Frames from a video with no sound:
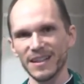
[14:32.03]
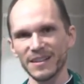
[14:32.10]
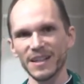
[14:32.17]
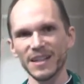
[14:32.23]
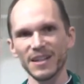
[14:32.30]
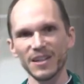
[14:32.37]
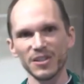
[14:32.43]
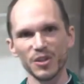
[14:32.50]
I
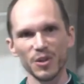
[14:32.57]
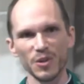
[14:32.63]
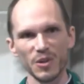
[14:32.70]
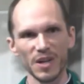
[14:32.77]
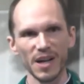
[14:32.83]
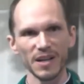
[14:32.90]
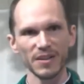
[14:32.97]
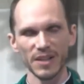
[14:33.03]
think our
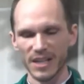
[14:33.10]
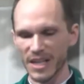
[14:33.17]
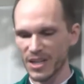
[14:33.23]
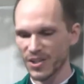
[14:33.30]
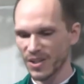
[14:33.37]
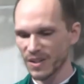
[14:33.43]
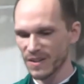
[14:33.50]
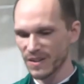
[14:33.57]
two
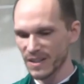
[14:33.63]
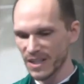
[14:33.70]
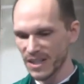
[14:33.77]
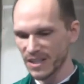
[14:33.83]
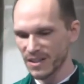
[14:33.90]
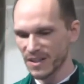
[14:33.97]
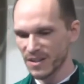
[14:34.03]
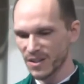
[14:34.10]
congregations
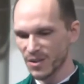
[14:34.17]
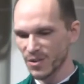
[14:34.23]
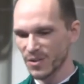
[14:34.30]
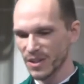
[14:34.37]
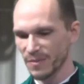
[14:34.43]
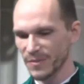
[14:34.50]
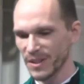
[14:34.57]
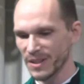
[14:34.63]
need to do
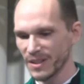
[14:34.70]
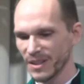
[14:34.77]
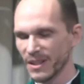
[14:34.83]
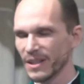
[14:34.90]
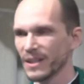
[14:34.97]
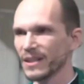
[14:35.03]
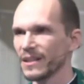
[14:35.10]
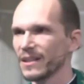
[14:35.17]
something
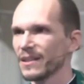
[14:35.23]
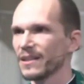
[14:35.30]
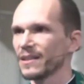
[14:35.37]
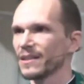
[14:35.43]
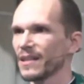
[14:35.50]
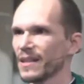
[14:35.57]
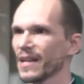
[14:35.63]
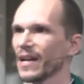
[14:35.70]

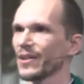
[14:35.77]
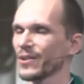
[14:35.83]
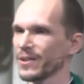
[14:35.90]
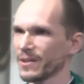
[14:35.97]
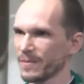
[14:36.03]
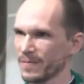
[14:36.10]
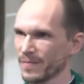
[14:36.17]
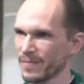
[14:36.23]

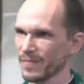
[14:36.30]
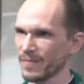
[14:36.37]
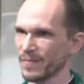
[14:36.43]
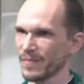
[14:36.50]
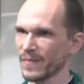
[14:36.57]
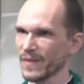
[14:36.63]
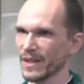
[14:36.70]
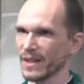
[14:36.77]
together.
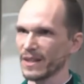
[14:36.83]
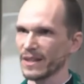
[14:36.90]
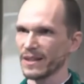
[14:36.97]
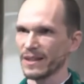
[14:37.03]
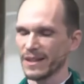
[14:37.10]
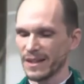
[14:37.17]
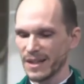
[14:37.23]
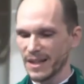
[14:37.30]

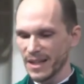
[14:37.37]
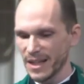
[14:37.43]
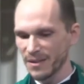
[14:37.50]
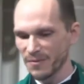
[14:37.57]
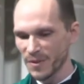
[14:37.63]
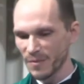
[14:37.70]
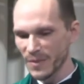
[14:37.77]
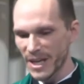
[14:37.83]

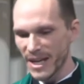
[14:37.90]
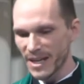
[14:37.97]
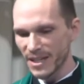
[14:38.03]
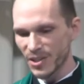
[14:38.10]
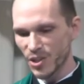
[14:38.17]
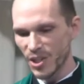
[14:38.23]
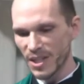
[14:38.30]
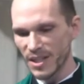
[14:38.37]
And from
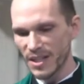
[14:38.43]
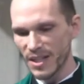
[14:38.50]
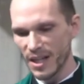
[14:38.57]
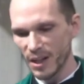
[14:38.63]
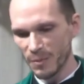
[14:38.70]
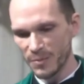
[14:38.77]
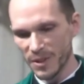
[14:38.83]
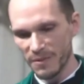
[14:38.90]
that, she
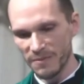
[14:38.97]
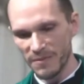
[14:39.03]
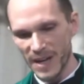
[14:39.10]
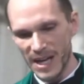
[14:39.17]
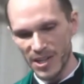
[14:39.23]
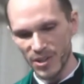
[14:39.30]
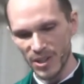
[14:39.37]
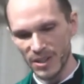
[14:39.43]
helped to
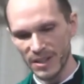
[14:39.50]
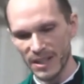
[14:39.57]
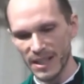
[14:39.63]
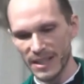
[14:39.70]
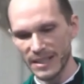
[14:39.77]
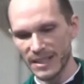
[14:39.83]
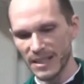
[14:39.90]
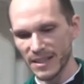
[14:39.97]
fashion the
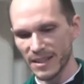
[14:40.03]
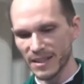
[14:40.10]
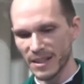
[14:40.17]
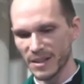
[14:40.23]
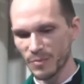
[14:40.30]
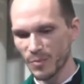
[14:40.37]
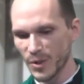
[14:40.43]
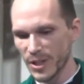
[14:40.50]
idea
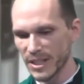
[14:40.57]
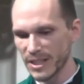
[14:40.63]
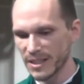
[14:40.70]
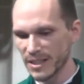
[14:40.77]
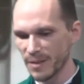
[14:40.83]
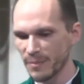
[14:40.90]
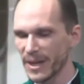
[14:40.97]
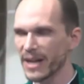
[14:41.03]
and bring
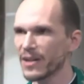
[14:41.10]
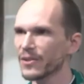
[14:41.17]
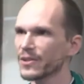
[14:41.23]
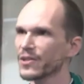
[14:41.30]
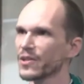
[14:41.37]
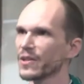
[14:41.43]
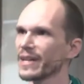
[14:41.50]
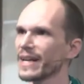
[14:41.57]
it
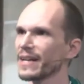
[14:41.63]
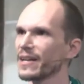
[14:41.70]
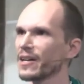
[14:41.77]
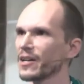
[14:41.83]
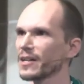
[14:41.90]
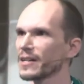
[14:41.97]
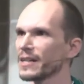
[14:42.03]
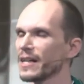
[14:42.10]
about so that
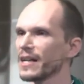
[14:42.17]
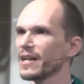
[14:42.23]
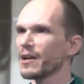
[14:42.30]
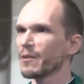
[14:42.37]
our